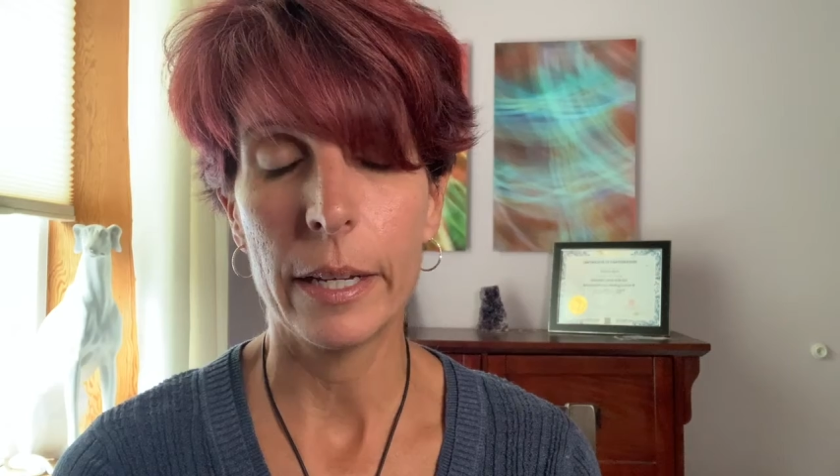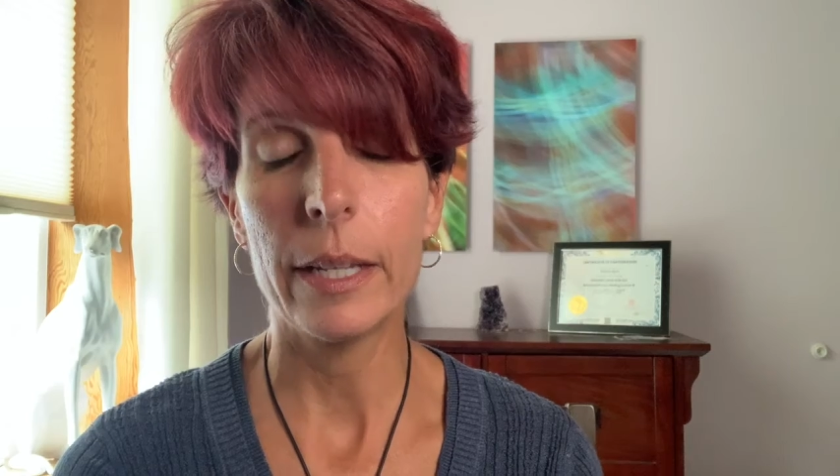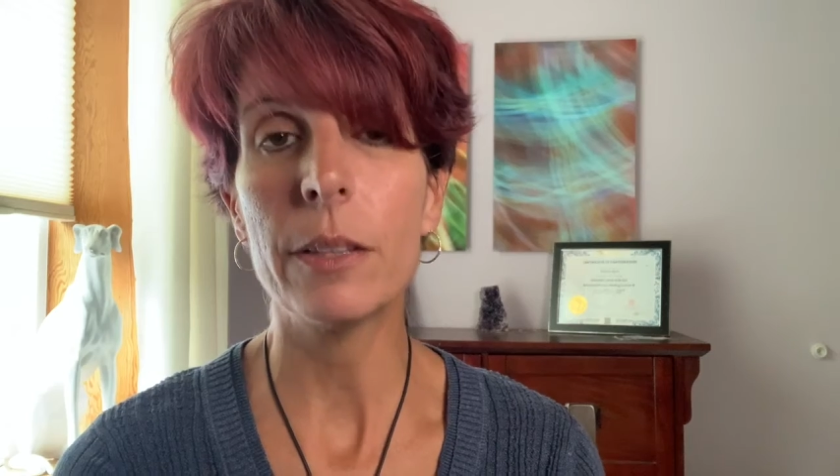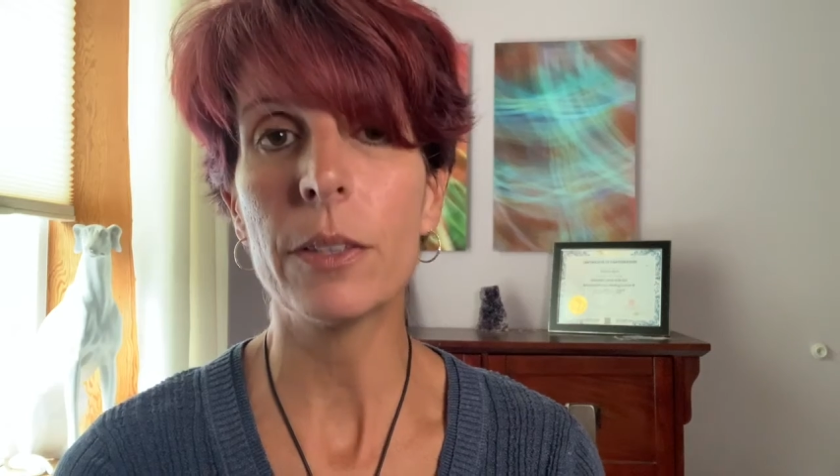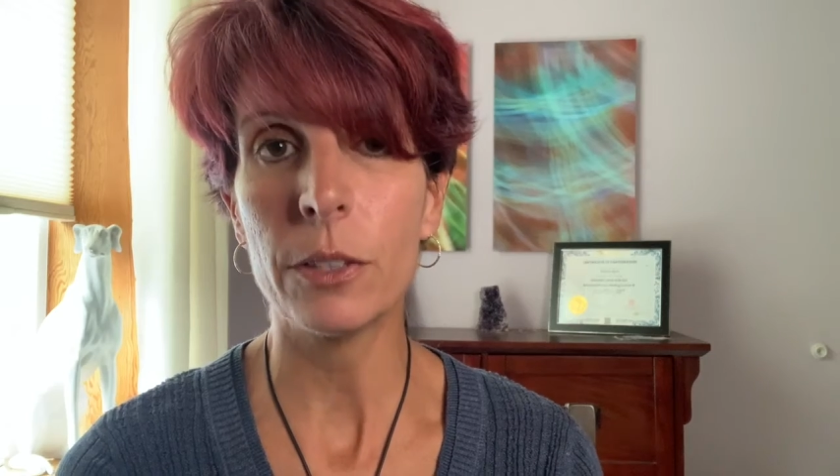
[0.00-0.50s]

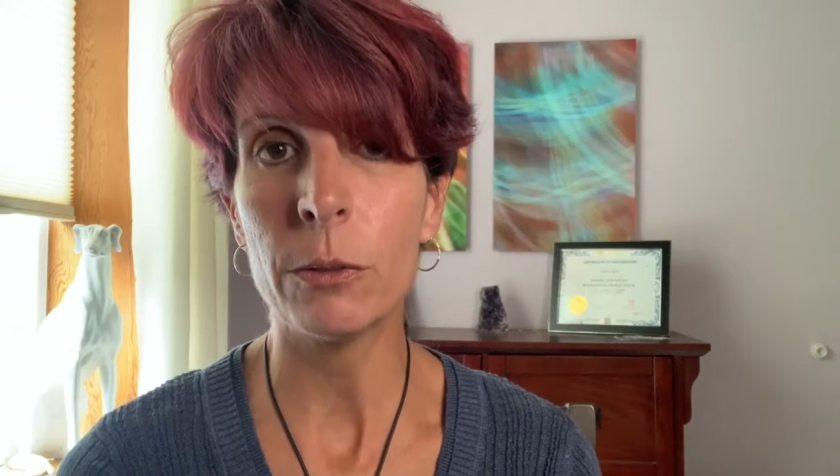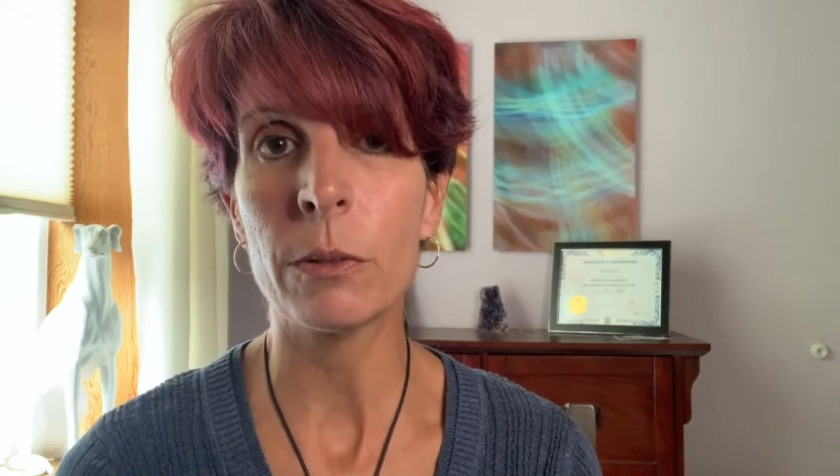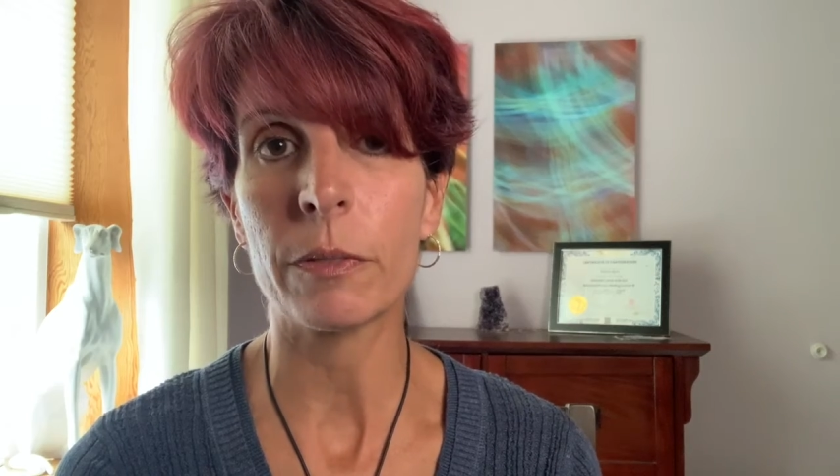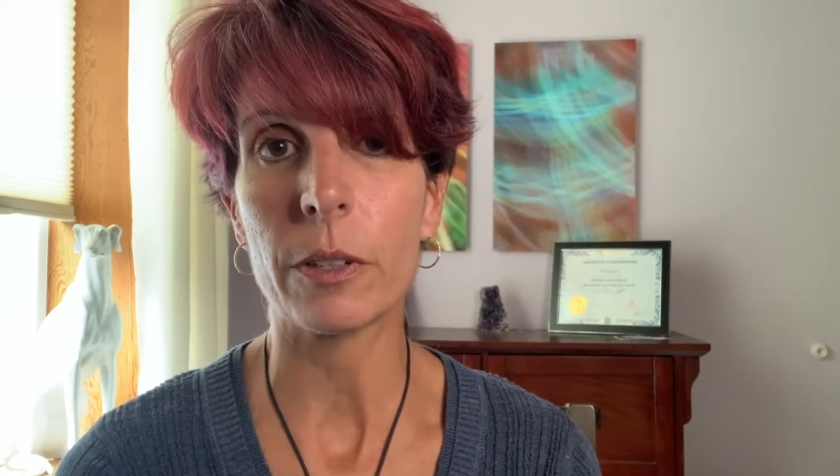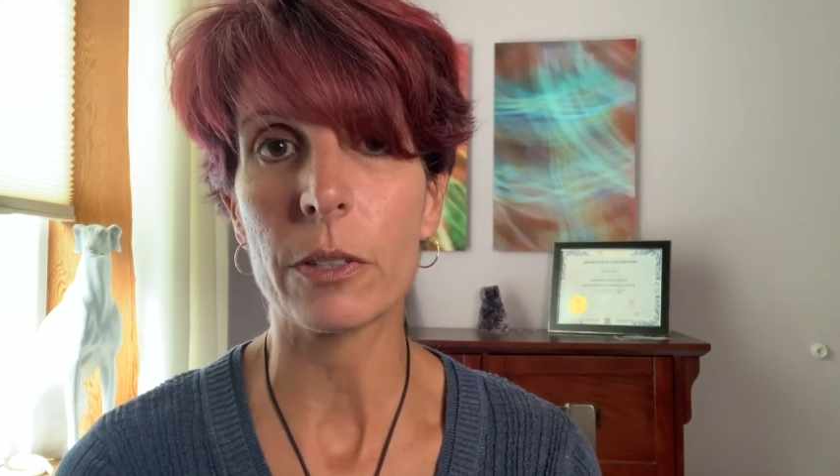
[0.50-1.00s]
in the
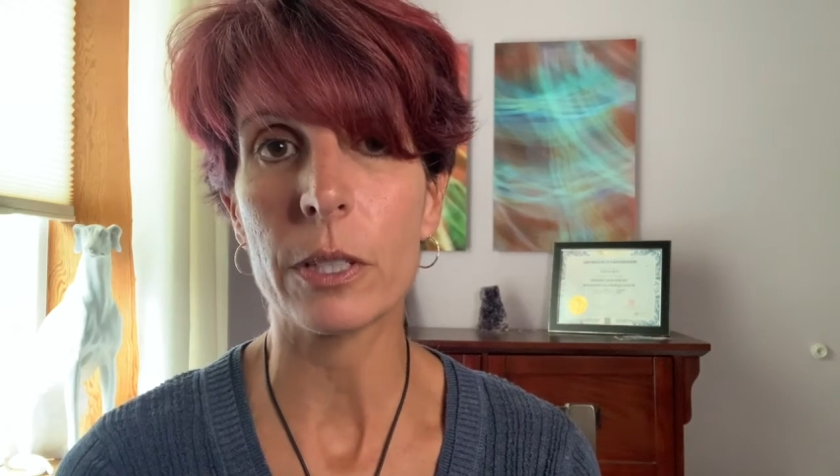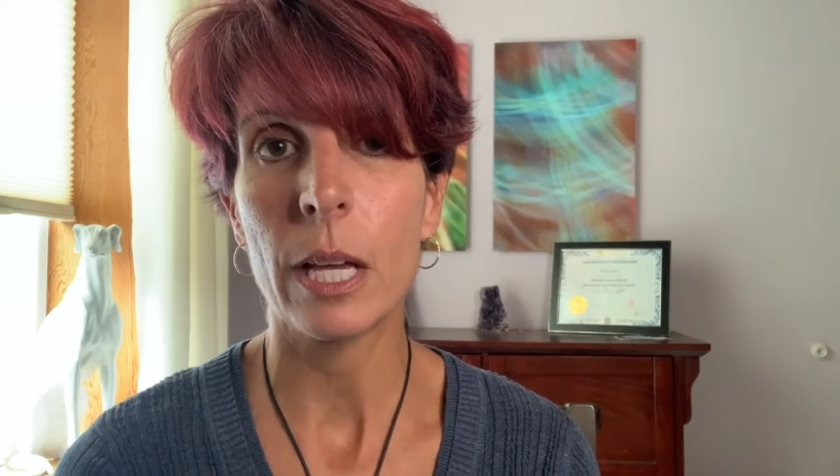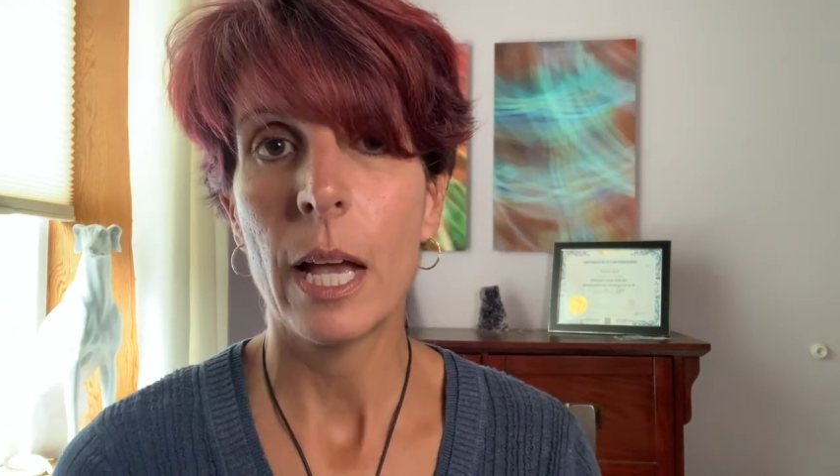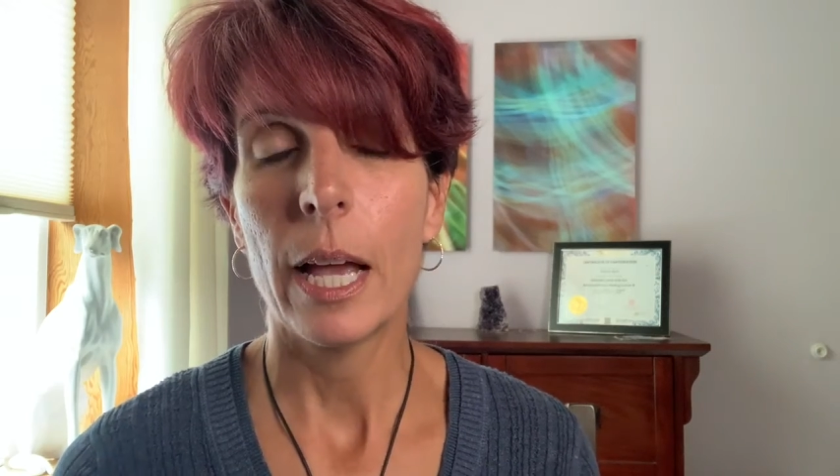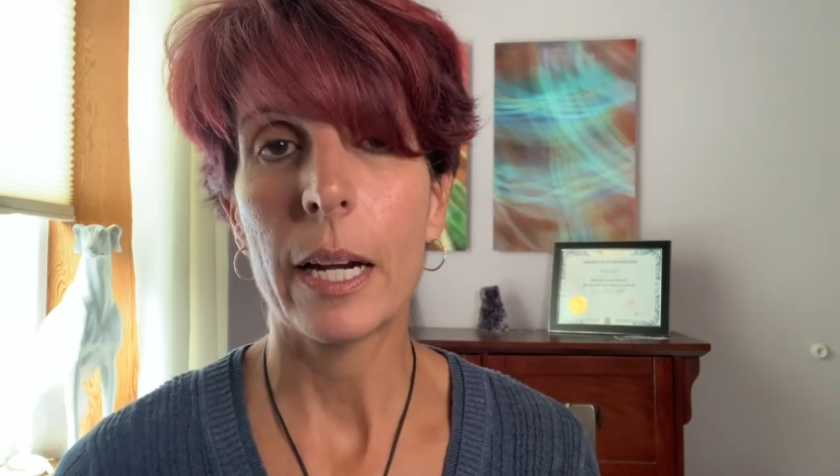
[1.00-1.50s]
universe,
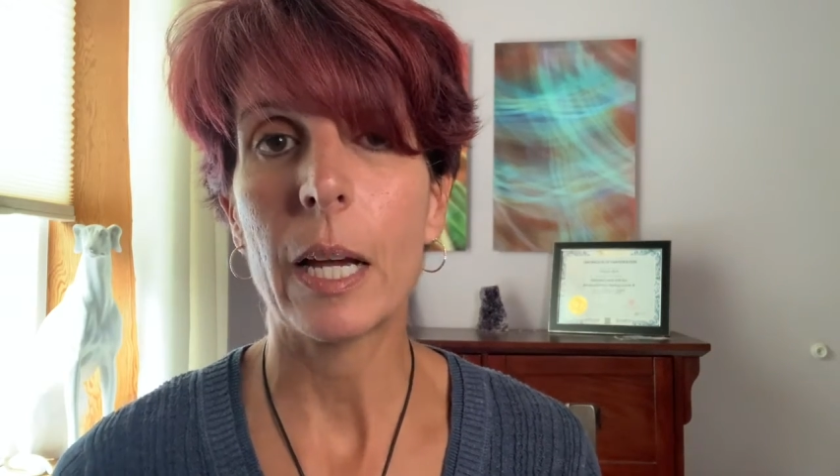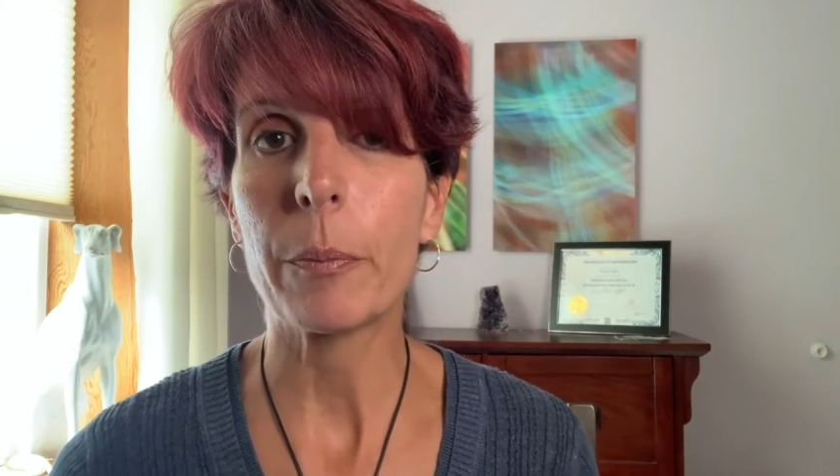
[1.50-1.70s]
and I